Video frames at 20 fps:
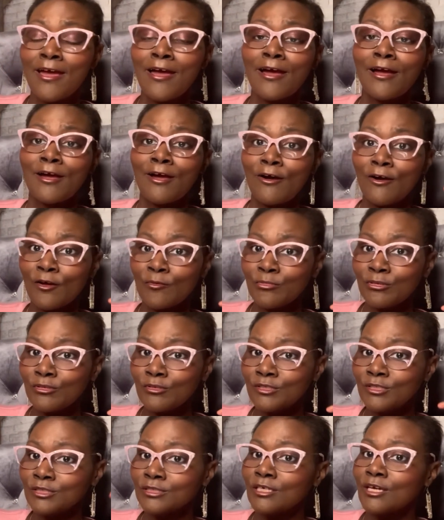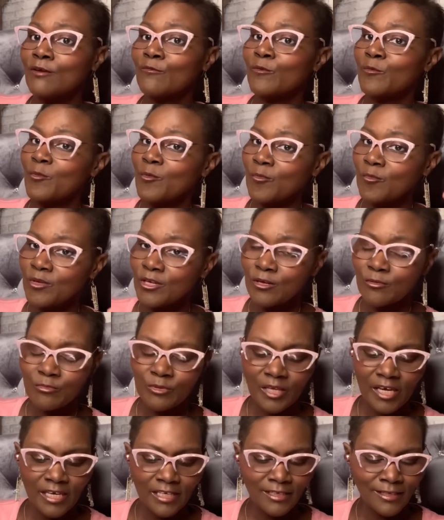Cocoa Beauties, remember me
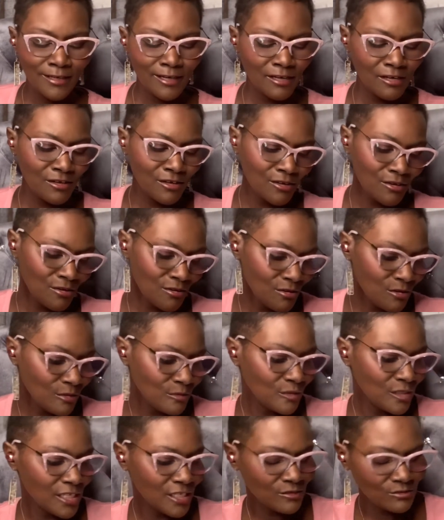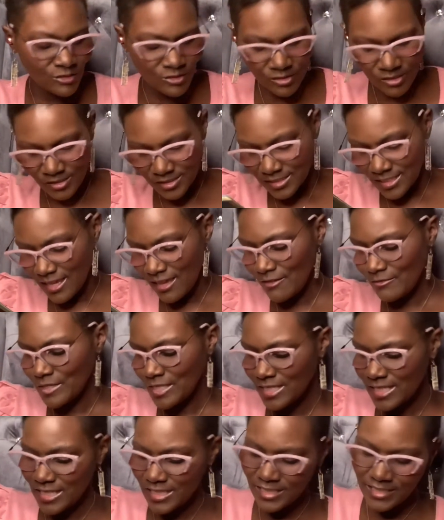complaining? Ooh, neutrals, all we
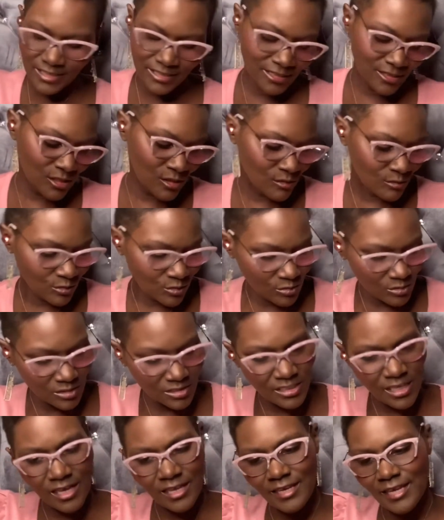get is neutrals, all I